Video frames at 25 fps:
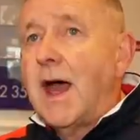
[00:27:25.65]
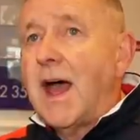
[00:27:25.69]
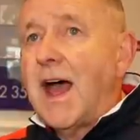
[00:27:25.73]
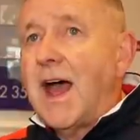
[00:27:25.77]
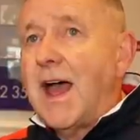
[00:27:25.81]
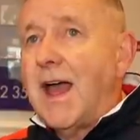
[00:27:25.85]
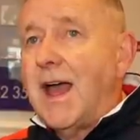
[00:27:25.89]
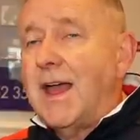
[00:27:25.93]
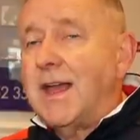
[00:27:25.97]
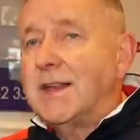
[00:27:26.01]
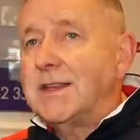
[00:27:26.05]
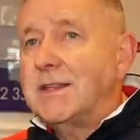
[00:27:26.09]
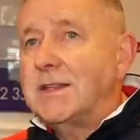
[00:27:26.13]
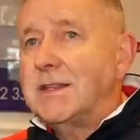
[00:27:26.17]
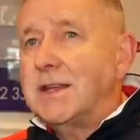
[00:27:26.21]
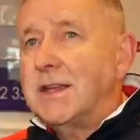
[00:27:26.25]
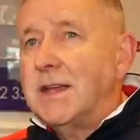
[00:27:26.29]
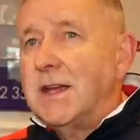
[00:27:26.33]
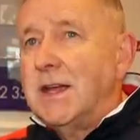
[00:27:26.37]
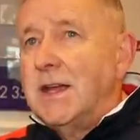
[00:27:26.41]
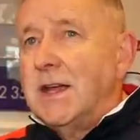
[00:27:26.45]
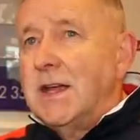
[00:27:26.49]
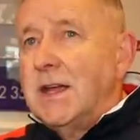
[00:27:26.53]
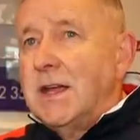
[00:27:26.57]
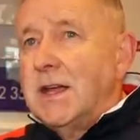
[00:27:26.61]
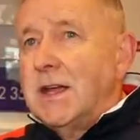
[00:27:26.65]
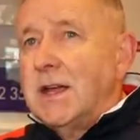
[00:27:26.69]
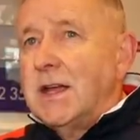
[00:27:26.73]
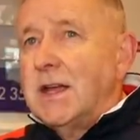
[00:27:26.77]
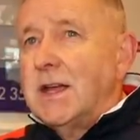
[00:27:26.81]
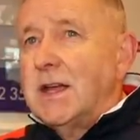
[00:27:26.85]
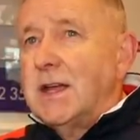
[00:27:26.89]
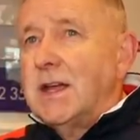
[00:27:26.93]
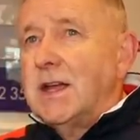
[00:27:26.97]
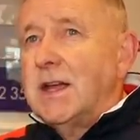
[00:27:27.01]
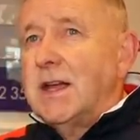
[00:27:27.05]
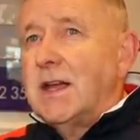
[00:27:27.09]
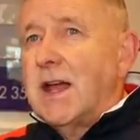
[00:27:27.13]
And
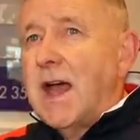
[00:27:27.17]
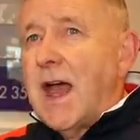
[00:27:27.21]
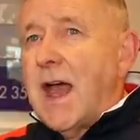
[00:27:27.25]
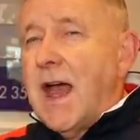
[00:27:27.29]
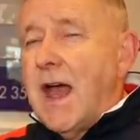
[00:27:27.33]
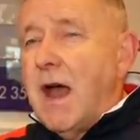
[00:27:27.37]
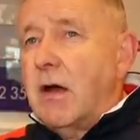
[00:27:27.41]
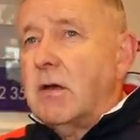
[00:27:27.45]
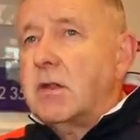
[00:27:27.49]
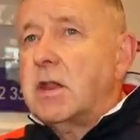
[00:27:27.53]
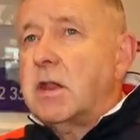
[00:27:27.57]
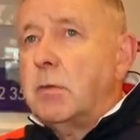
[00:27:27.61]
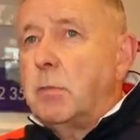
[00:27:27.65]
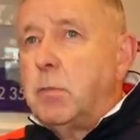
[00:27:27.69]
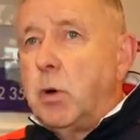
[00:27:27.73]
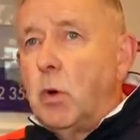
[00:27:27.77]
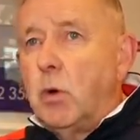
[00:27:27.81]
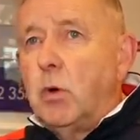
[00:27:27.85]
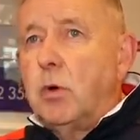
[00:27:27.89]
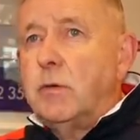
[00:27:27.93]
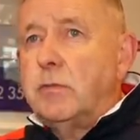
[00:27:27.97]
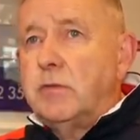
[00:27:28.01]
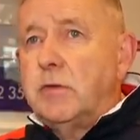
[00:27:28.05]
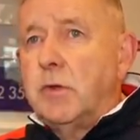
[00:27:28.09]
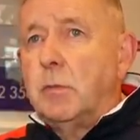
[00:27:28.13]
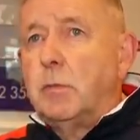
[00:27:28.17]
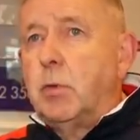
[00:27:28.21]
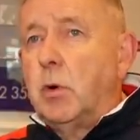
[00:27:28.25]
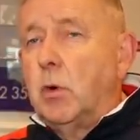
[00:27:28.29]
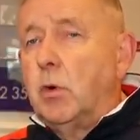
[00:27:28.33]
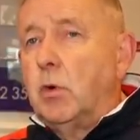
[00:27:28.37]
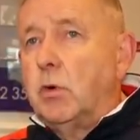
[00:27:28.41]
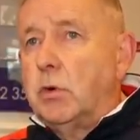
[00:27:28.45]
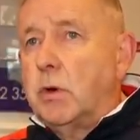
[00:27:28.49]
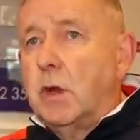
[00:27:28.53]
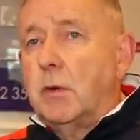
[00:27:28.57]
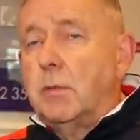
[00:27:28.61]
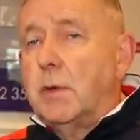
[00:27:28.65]
how supportive the
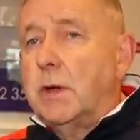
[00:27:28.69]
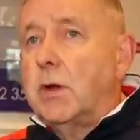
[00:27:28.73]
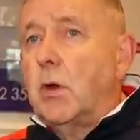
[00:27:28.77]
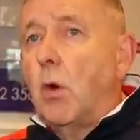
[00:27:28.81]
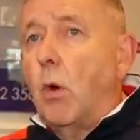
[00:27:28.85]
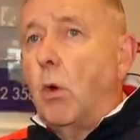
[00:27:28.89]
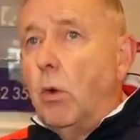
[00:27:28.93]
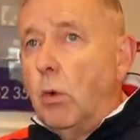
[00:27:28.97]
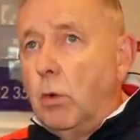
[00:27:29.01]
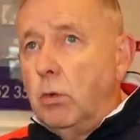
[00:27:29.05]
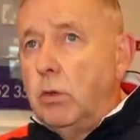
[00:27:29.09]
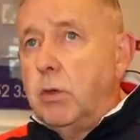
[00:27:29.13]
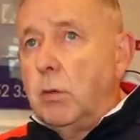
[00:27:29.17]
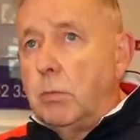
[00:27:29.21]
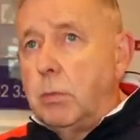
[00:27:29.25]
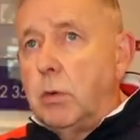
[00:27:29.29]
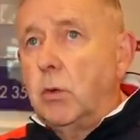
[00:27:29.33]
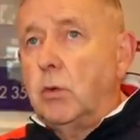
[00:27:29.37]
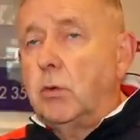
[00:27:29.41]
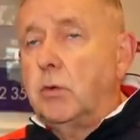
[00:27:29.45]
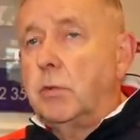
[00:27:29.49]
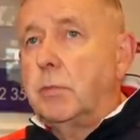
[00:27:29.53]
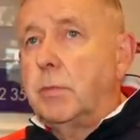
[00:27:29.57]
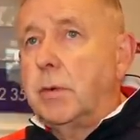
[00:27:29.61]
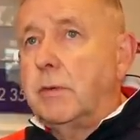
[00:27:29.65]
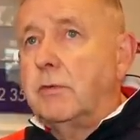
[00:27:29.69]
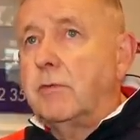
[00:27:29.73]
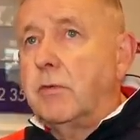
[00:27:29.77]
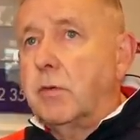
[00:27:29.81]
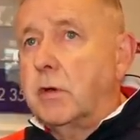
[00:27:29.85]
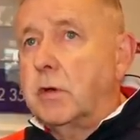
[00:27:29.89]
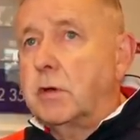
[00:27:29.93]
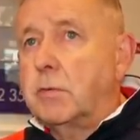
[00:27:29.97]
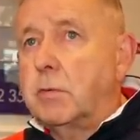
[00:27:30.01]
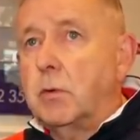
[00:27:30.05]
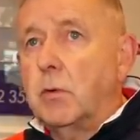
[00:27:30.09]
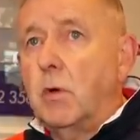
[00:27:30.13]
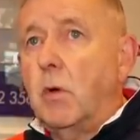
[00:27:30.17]
board, I mean, all the board have been
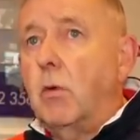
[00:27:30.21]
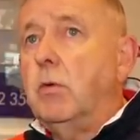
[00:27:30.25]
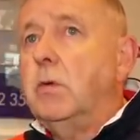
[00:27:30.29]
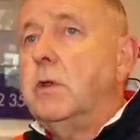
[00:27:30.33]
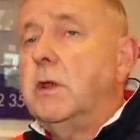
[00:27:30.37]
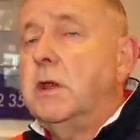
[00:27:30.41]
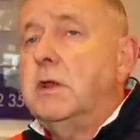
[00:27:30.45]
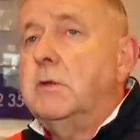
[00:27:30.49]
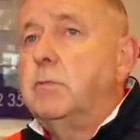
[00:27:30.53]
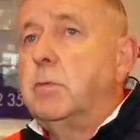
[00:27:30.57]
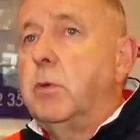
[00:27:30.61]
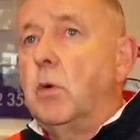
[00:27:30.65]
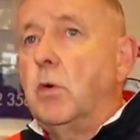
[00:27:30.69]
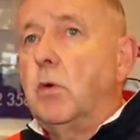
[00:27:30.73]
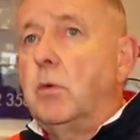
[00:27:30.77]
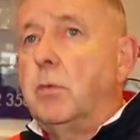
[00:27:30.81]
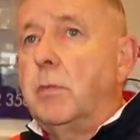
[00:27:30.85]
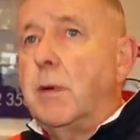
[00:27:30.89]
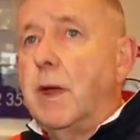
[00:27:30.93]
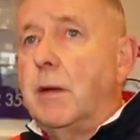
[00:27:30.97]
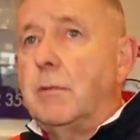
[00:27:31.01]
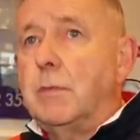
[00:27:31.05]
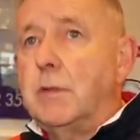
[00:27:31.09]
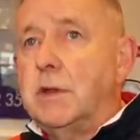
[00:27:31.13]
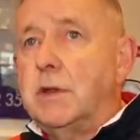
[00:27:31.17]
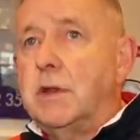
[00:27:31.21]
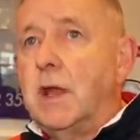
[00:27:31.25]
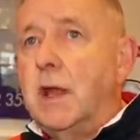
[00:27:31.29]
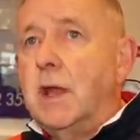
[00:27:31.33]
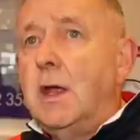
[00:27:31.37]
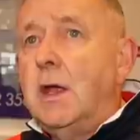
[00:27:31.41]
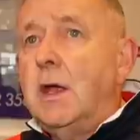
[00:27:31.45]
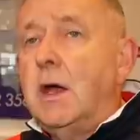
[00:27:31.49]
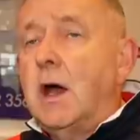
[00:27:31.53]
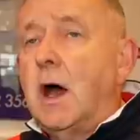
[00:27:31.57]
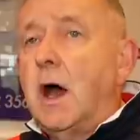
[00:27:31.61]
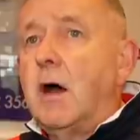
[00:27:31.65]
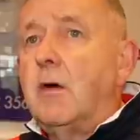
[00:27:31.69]
very supportive. All these board members
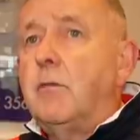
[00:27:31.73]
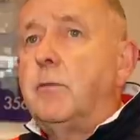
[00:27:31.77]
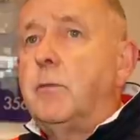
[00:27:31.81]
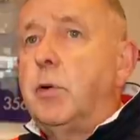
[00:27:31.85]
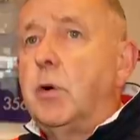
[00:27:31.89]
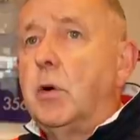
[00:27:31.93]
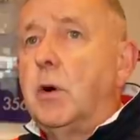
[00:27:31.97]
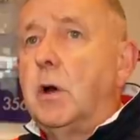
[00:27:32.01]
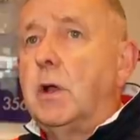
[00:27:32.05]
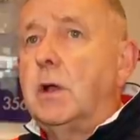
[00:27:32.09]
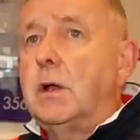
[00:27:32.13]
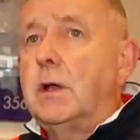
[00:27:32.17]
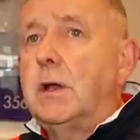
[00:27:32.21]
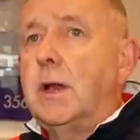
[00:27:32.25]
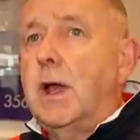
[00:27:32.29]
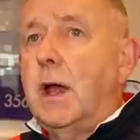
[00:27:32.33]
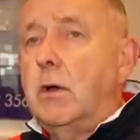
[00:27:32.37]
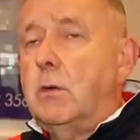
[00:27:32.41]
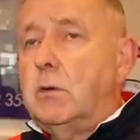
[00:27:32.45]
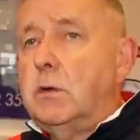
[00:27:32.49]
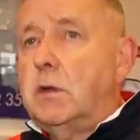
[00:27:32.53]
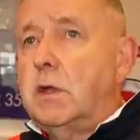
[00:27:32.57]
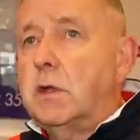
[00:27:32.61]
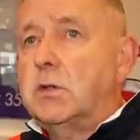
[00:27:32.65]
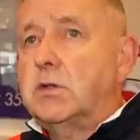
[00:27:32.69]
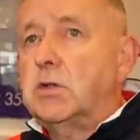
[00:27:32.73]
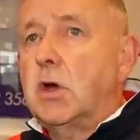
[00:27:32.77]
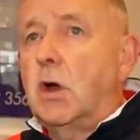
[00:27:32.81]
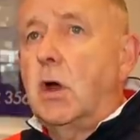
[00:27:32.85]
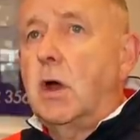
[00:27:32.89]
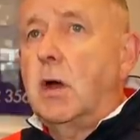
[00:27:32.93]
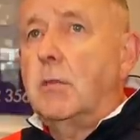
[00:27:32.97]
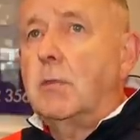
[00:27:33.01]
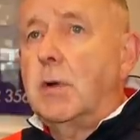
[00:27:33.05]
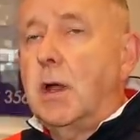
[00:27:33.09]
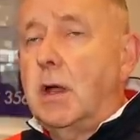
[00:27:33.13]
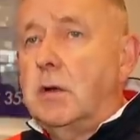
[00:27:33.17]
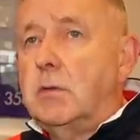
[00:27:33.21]
have put loads of
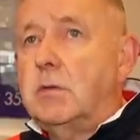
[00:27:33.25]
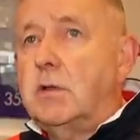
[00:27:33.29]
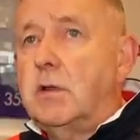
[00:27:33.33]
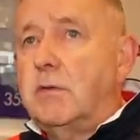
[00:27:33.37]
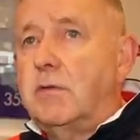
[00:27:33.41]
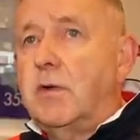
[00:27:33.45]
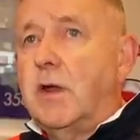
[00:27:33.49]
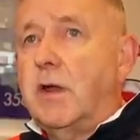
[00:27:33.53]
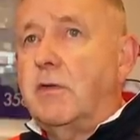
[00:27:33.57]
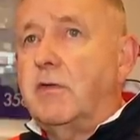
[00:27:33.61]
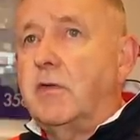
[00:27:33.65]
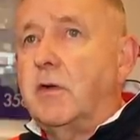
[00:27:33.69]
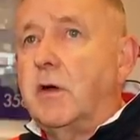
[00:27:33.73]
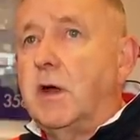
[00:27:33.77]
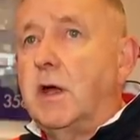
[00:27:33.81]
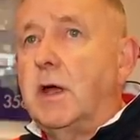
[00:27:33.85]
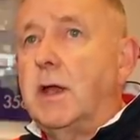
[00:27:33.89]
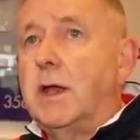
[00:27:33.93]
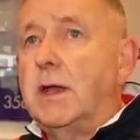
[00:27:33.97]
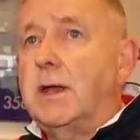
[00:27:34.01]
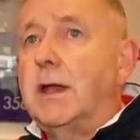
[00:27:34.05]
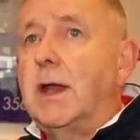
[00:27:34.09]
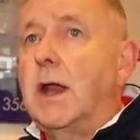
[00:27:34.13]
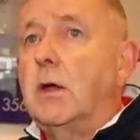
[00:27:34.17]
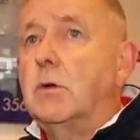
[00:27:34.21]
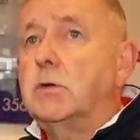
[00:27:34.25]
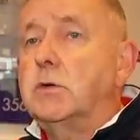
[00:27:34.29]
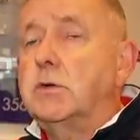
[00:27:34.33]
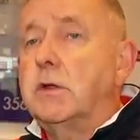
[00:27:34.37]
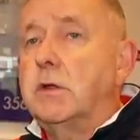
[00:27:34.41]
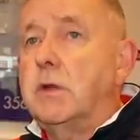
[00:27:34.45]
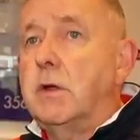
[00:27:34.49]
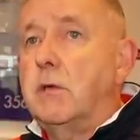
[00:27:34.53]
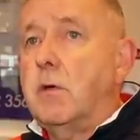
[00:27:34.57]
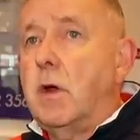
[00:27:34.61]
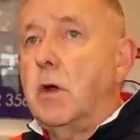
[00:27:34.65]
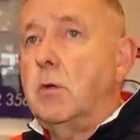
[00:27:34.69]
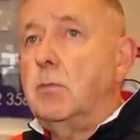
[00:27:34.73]
time, loads of effort, and loads of
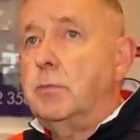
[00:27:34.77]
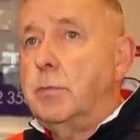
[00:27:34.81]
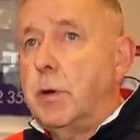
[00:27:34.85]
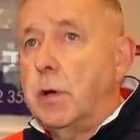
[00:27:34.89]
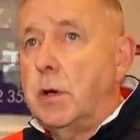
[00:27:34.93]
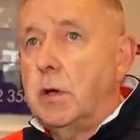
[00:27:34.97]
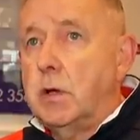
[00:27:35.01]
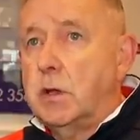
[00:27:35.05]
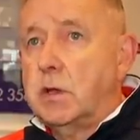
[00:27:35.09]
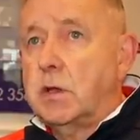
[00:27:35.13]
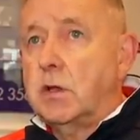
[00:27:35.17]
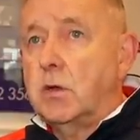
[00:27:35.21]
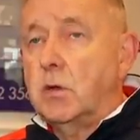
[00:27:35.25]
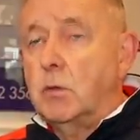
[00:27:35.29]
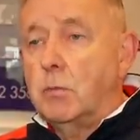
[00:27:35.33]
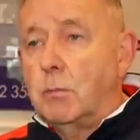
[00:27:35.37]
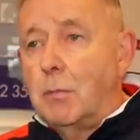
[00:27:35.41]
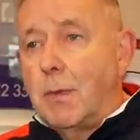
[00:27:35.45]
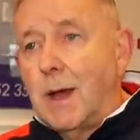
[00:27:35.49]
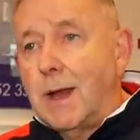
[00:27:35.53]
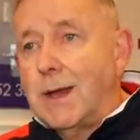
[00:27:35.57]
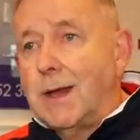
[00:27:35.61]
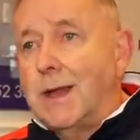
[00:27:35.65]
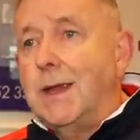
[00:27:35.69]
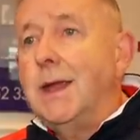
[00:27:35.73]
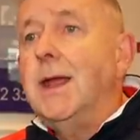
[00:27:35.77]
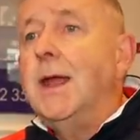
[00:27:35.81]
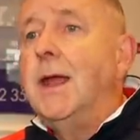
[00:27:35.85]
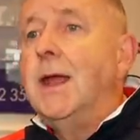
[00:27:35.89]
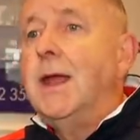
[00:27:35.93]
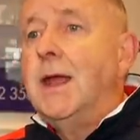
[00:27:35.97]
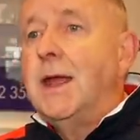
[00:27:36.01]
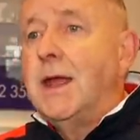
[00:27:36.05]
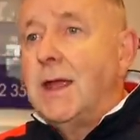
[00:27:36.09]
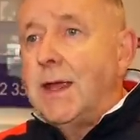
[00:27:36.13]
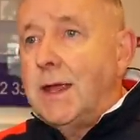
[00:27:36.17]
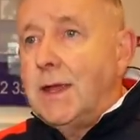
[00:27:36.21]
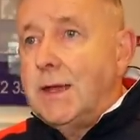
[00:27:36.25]
their own personal money
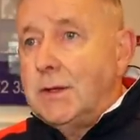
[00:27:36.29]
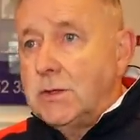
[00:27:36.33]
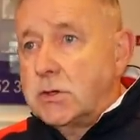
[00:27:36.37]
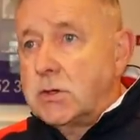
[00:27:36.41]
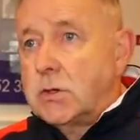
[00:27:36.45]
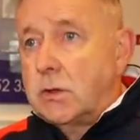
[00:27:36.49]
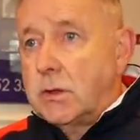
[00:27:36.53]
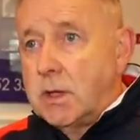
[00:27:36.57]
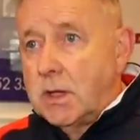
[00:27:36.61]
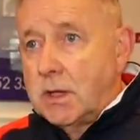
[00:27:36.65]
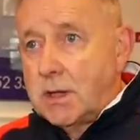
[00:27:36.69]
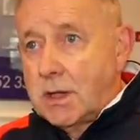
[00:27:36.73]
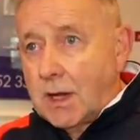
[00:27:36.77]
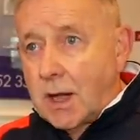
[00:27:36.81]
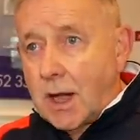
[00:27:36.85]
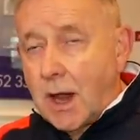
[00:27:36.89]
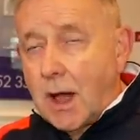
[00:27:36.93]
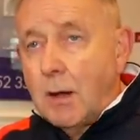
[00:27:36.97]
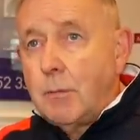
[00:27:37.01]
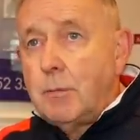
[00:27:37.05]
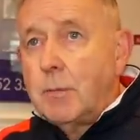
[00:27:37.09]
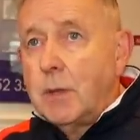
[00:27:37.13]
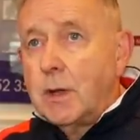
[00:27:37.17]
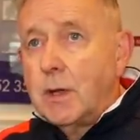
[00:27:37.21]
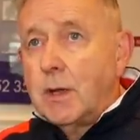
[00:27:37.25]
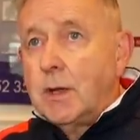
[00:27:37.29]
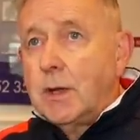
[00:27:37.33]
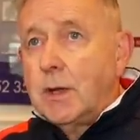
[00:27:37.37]
into this club.